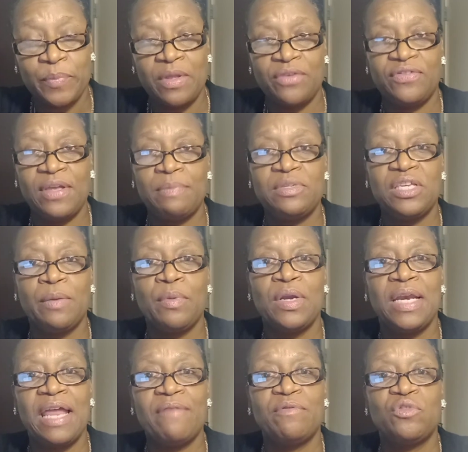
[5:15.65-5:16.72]
September
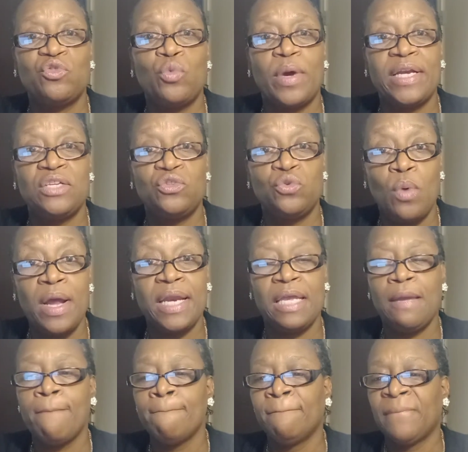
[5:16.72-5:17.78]
11,
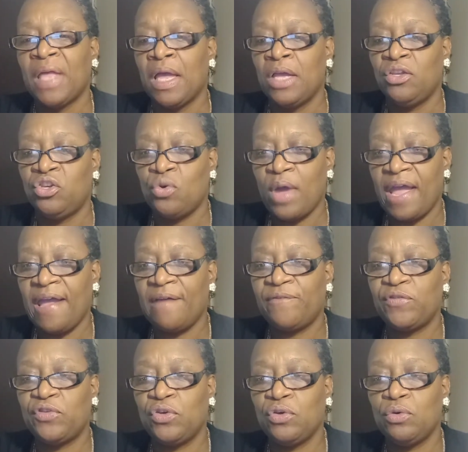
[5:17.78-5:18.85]
2020, you
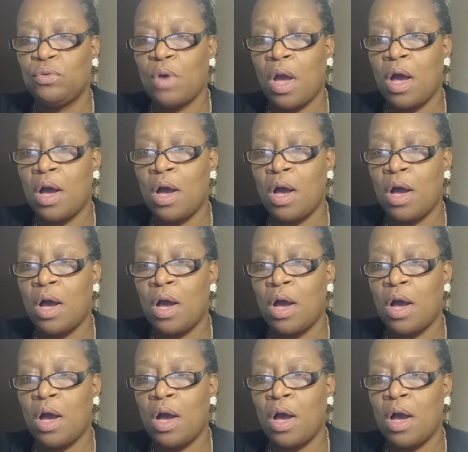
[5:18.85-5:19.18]
have to